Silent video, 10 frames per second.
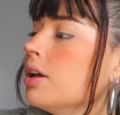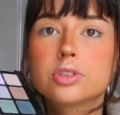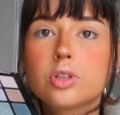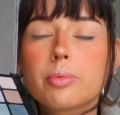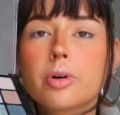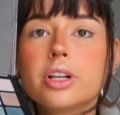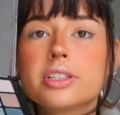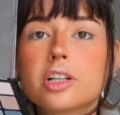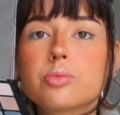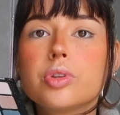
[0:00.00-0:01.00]
So I'm gonna
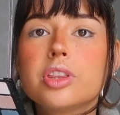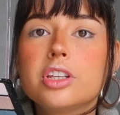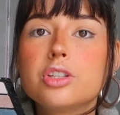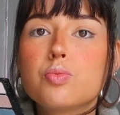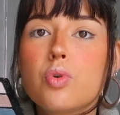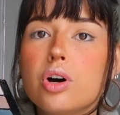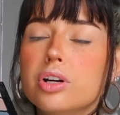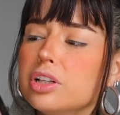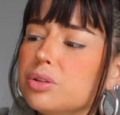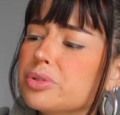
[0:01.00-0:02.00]
start with this
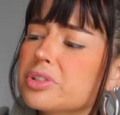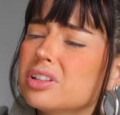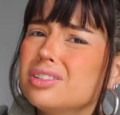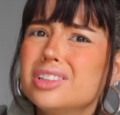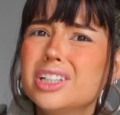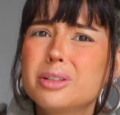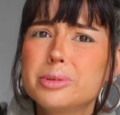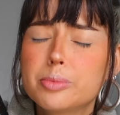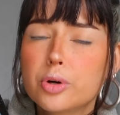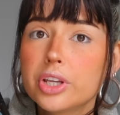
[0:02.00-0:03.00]
one. It looks a little
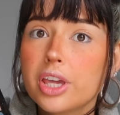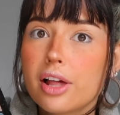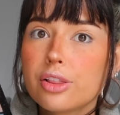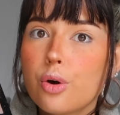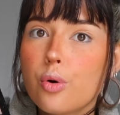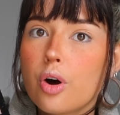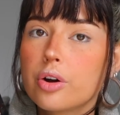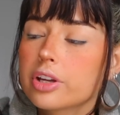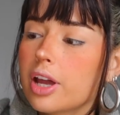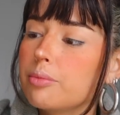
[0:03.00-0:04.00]
bit more yellow
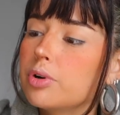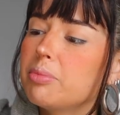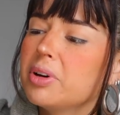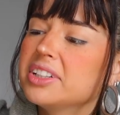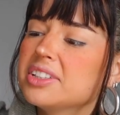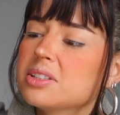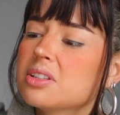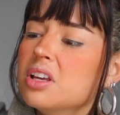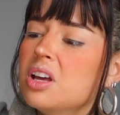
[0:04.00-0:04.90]
on camera, but it's